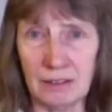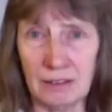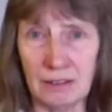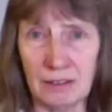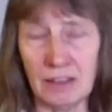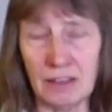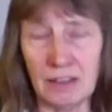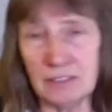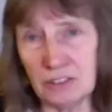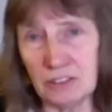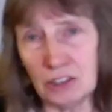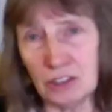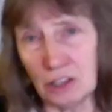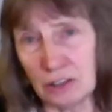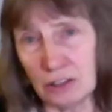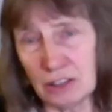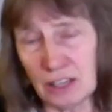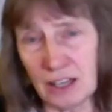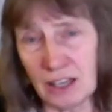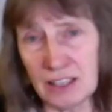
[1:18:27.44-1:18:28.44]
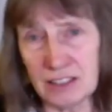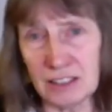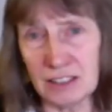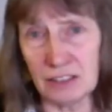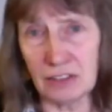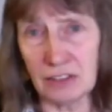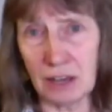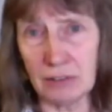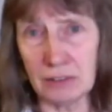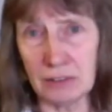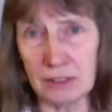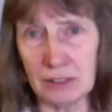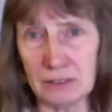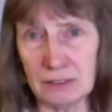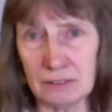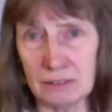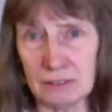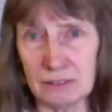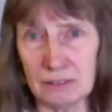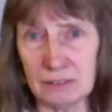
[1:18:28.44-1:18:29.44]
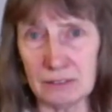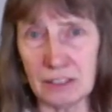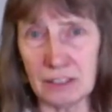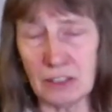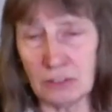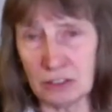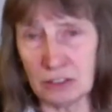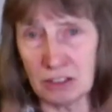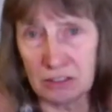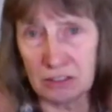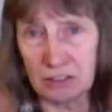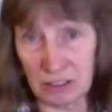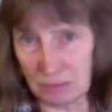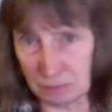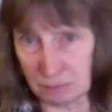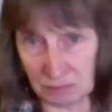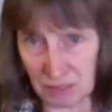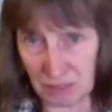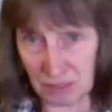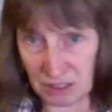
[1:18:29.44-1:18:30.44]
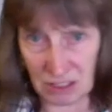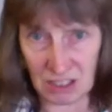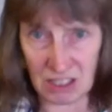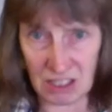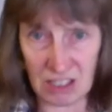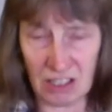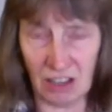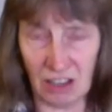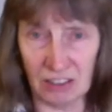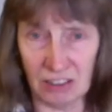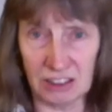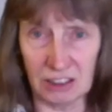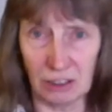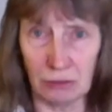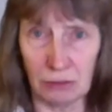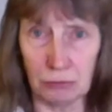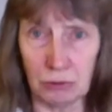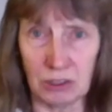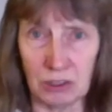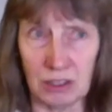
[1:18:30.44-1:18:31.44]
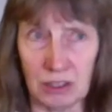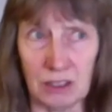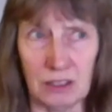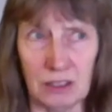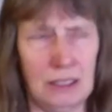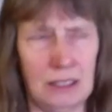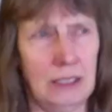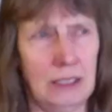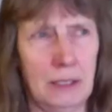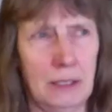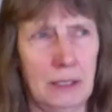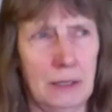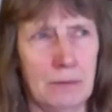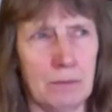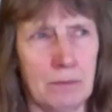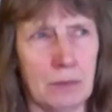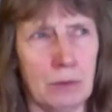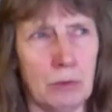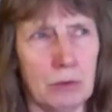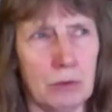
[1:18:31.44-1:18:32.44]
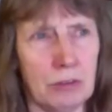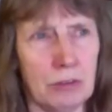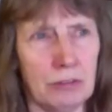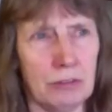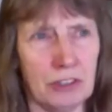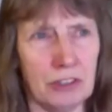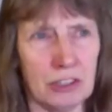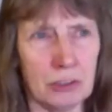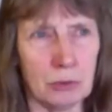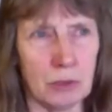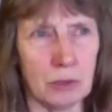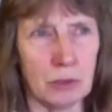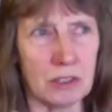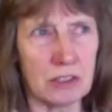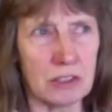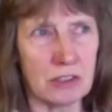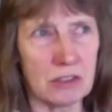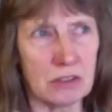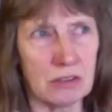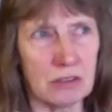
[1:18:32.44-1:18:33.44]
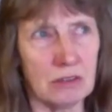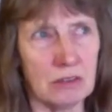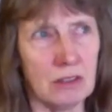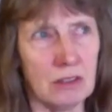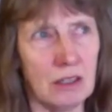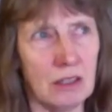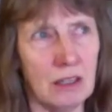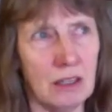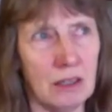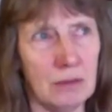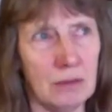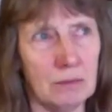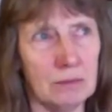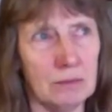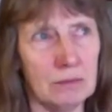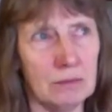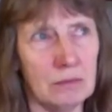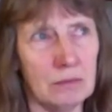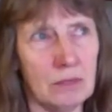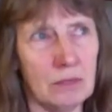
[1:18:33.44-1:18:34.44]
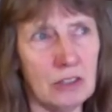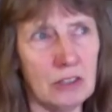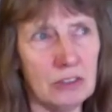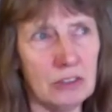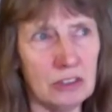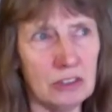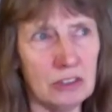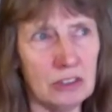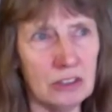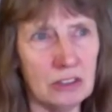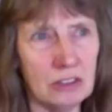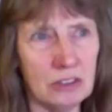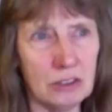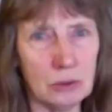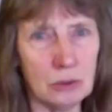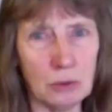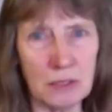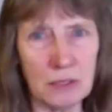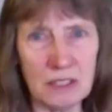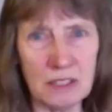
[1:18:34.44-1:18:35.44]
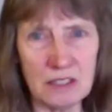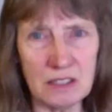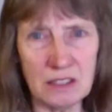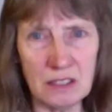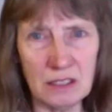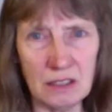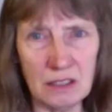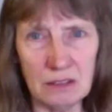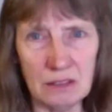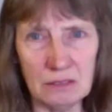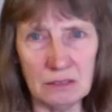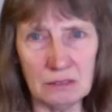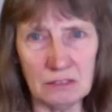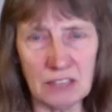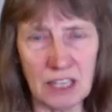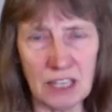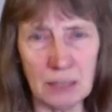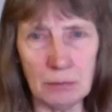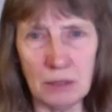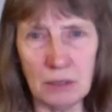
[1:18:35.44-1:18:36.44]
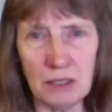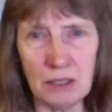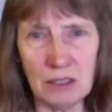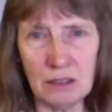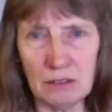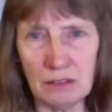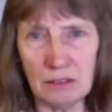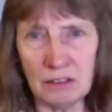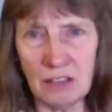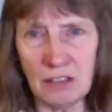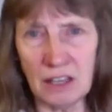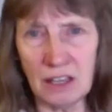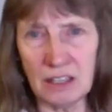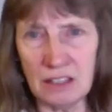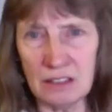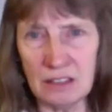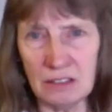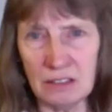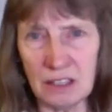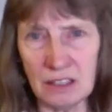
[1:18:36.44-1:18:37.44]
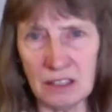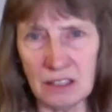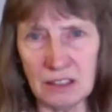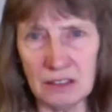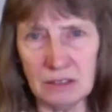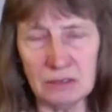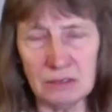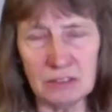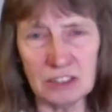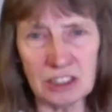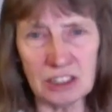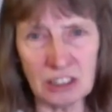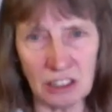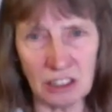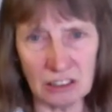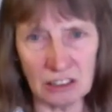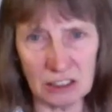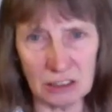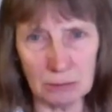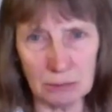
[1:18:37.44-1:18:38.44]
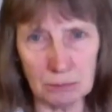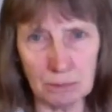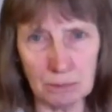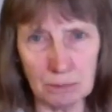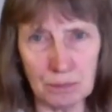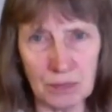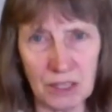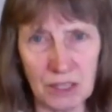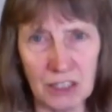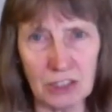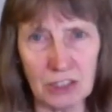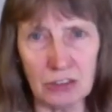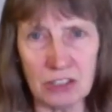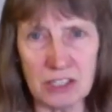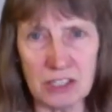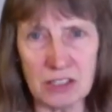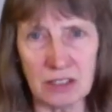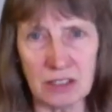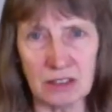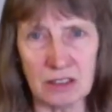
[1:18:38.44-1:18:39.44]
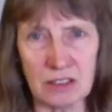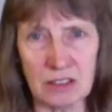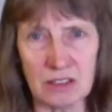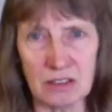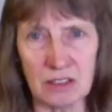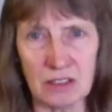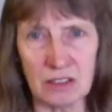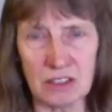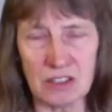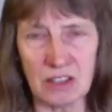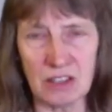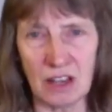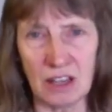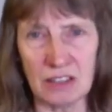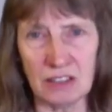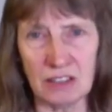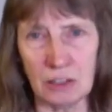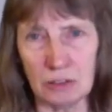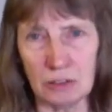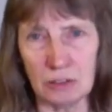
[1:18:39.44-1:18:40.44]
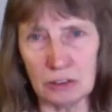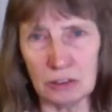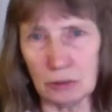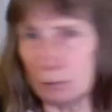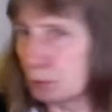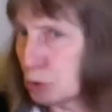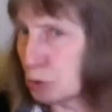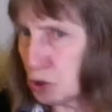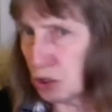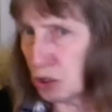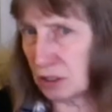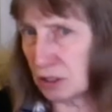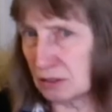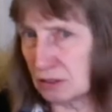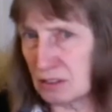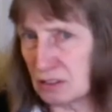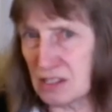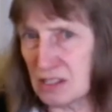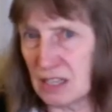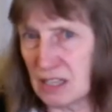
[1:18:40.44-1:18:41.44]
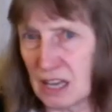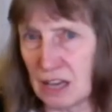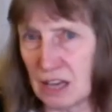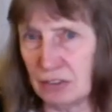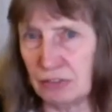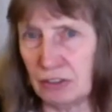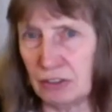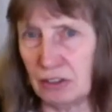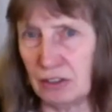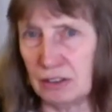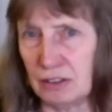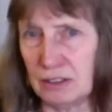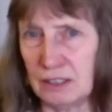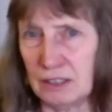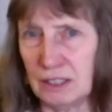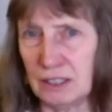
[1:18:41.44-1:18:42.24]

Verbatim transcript: And you know, the idea of having it, it started off with a what were the first ones? Um, 120 kb, and then he then he started increasing the, the size, you know, sort of pushing to see how far